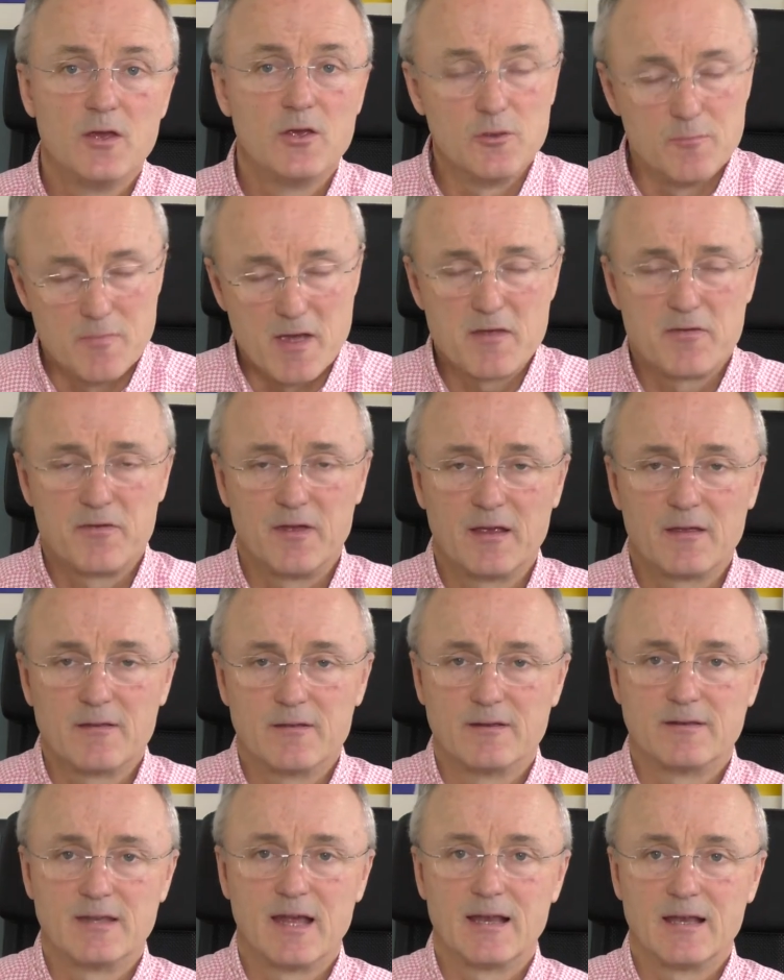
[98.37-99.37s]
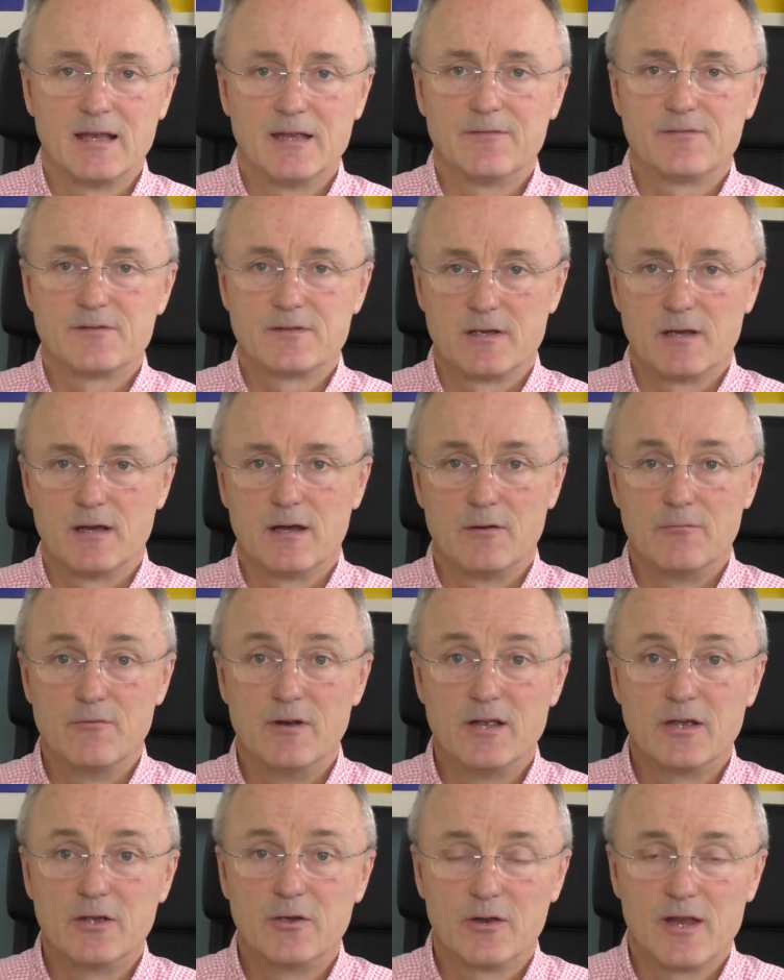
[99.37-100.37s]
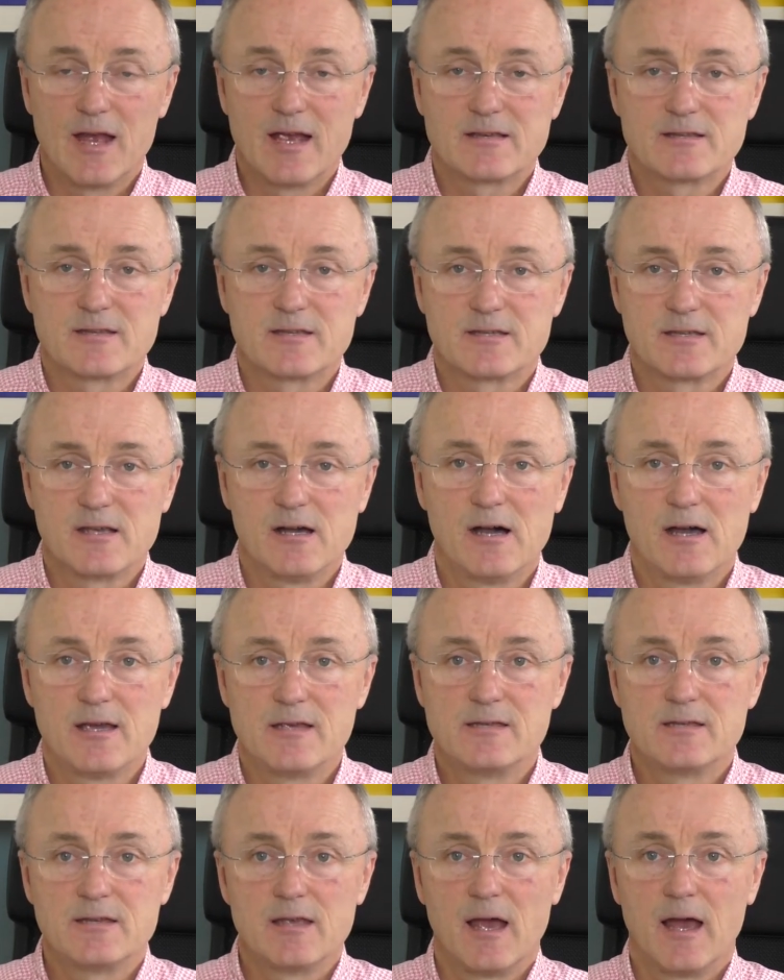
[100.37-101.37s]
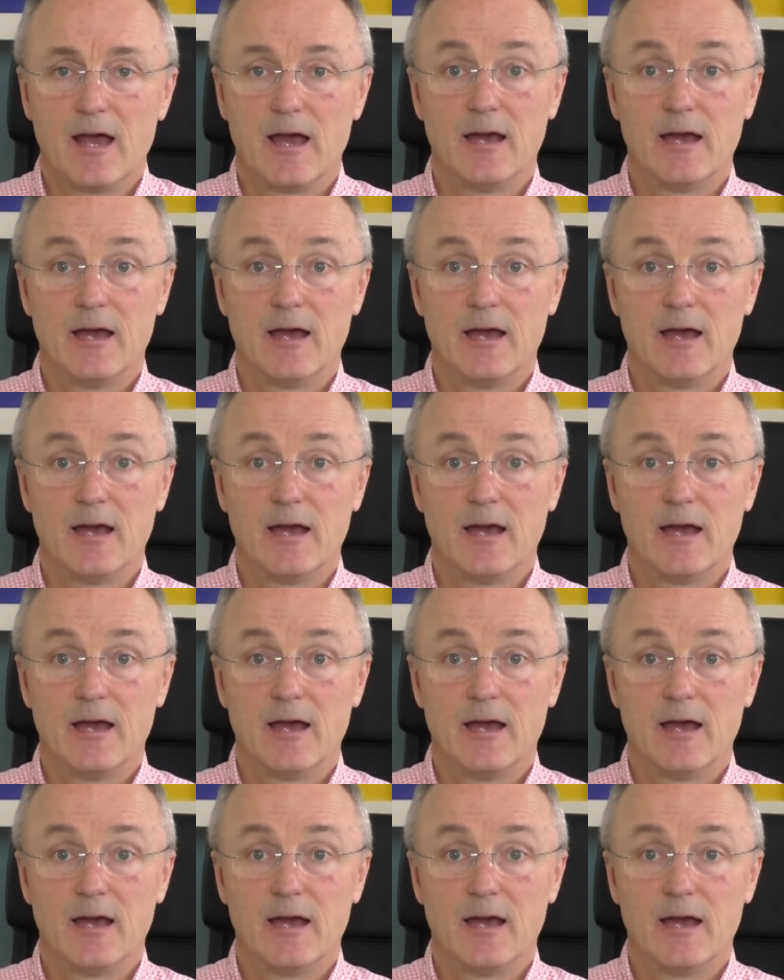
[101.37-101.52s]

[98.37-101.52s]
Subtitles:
You may think that deadlifts are a really good exercise,